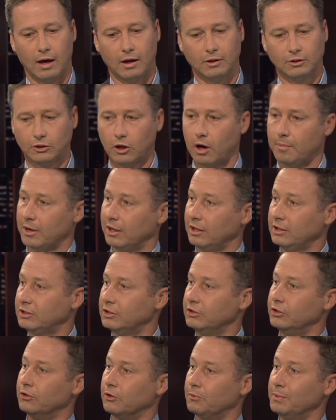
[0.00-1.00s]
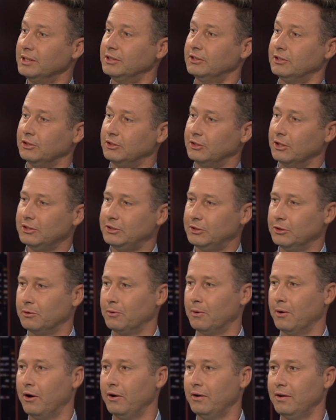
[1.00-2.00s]
Simon, I listened to your Winston Churchill
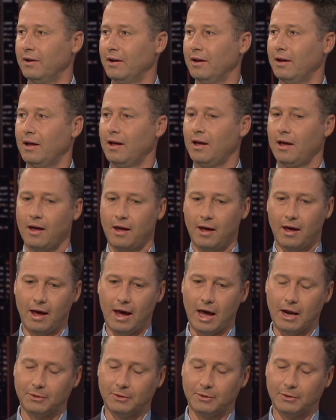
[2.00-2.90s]
quote, and it